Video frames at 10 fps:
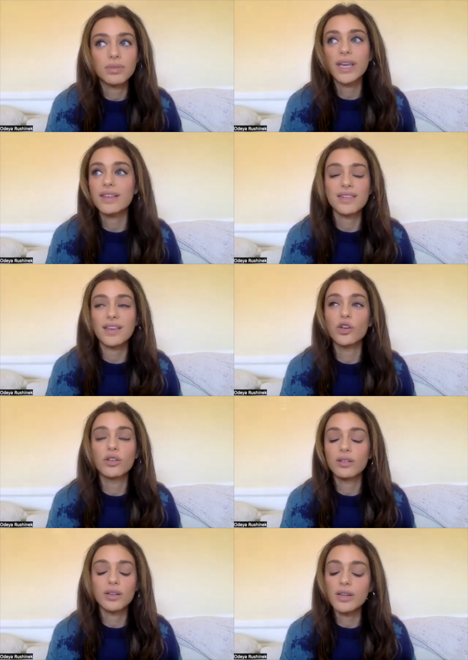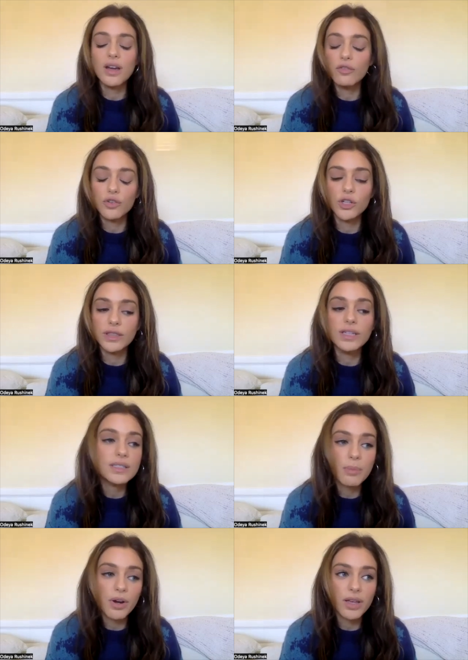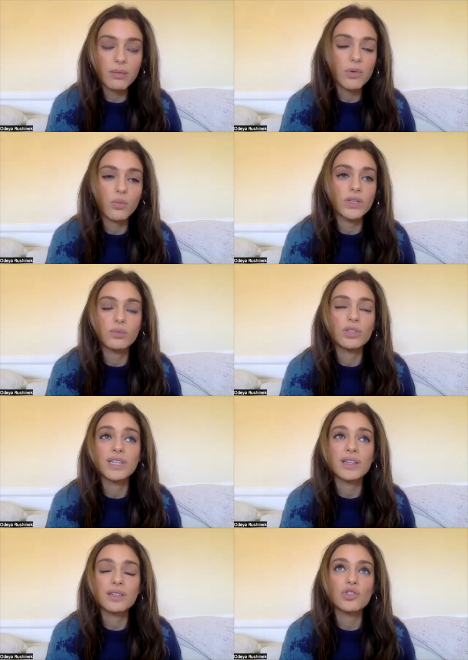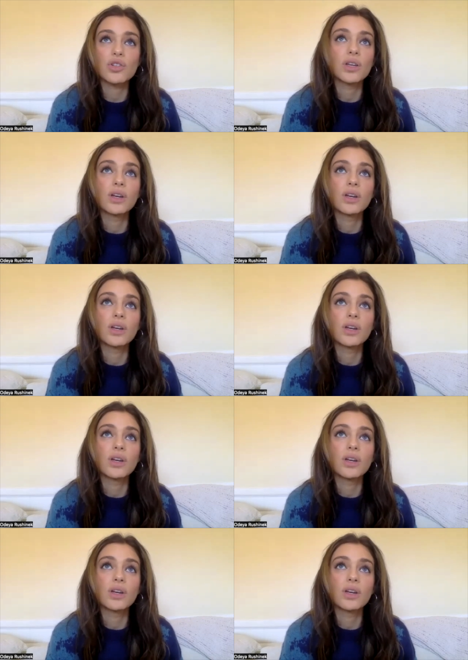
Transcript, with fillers: can't say enough good things about him and we we take such